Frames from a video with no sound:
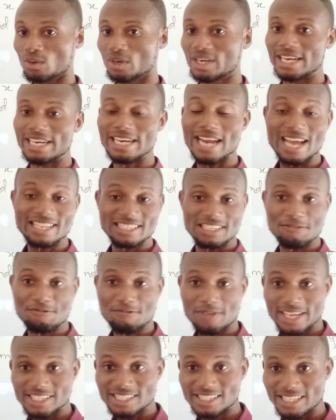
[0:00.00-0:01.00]
okay. That's the
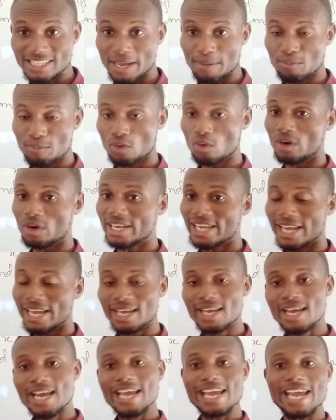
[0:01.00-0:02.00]
first step,
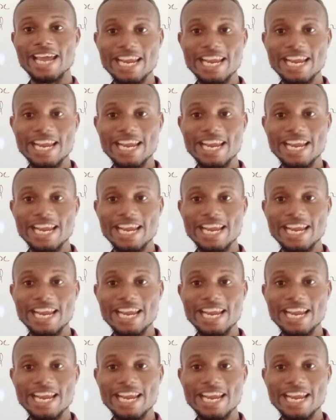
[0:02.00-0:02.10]
okay.